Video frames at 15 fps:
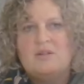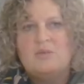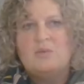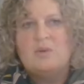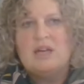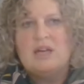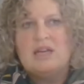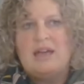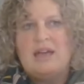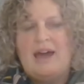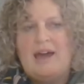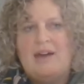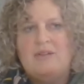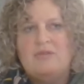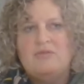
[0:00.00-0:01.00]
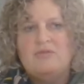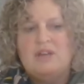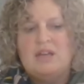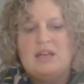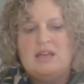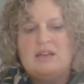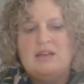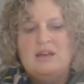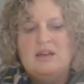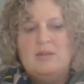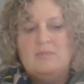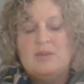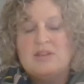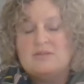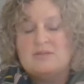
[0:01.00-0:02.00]
we have the
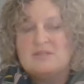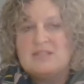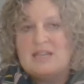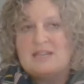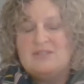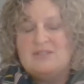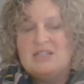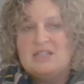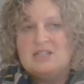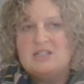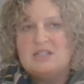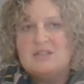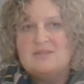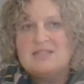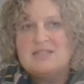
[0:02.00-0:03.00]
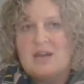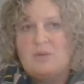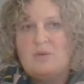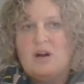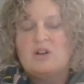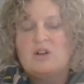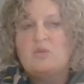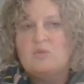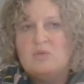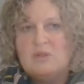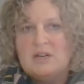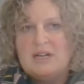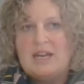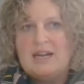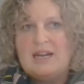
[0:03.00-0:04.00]
Personal Safety Initiative statewide
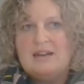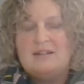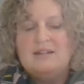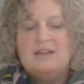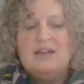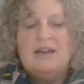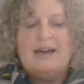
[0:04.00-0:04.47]
coordinator